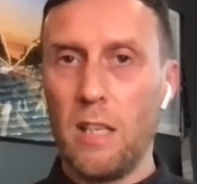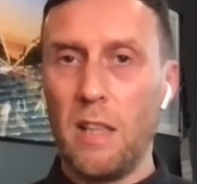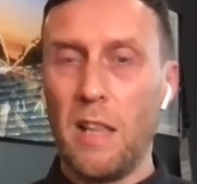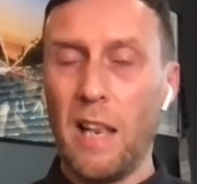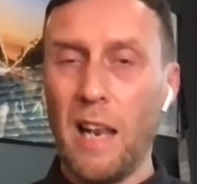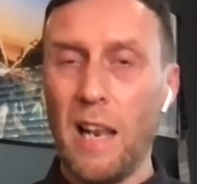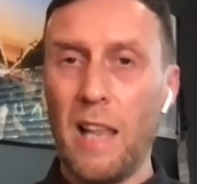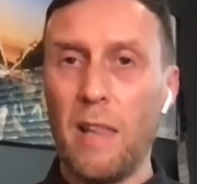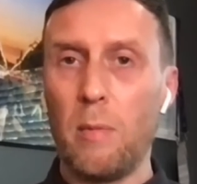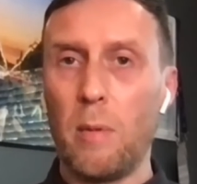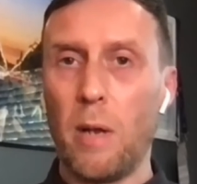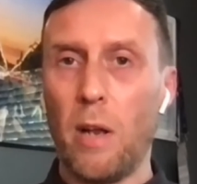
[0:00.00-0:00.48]
And they
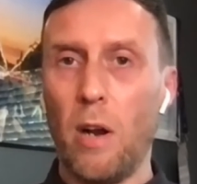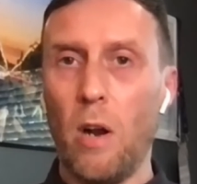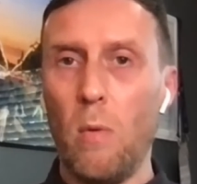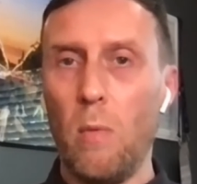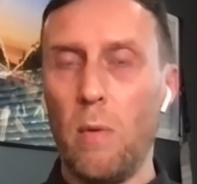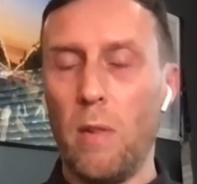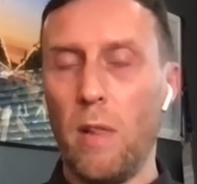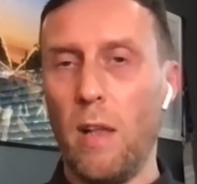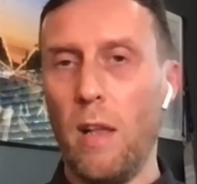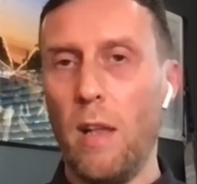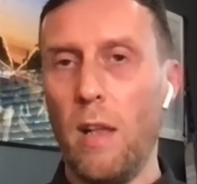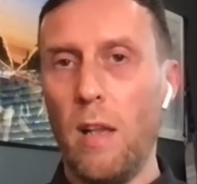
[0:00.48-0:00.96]
let them get on
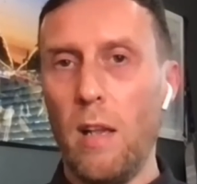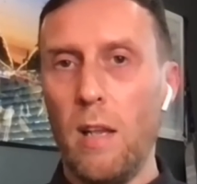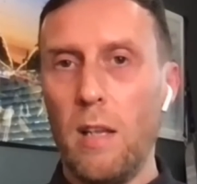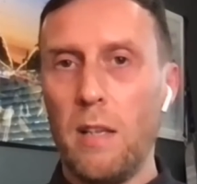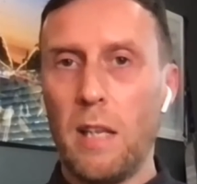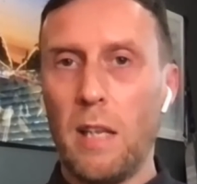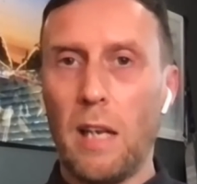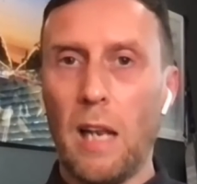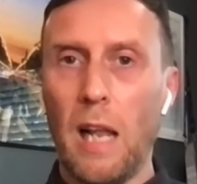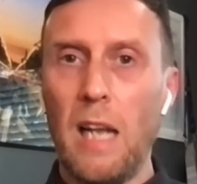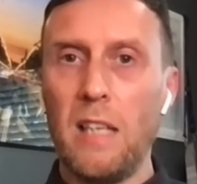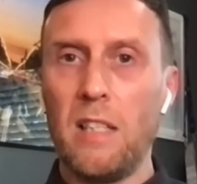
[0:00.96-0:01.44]
with it.
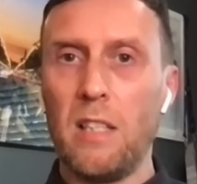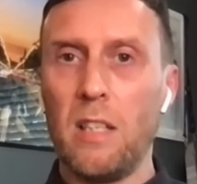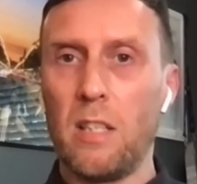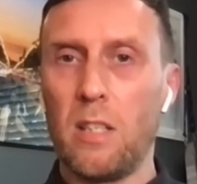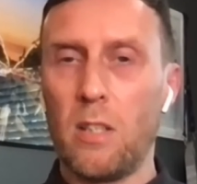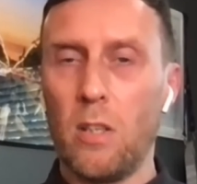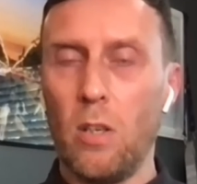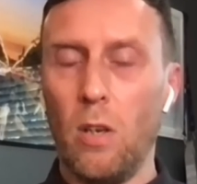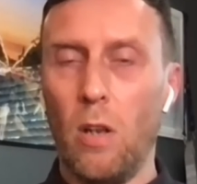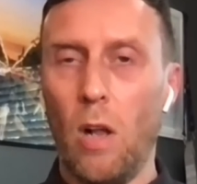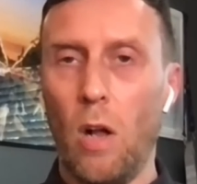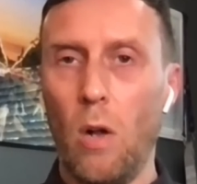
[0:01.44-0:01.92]
The Glazers
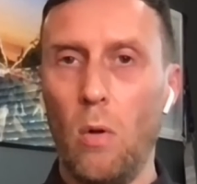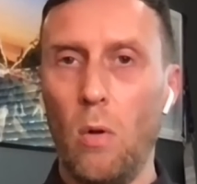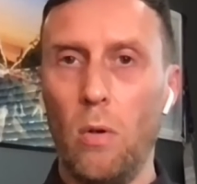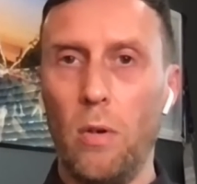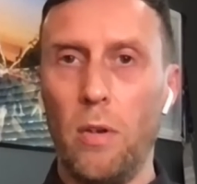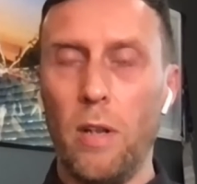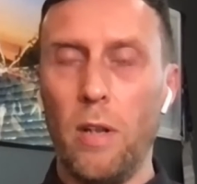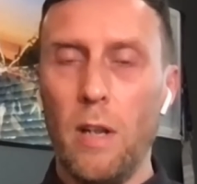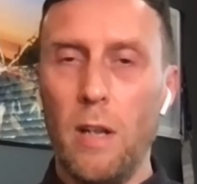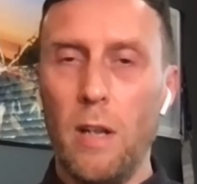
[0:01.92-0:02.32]
still hold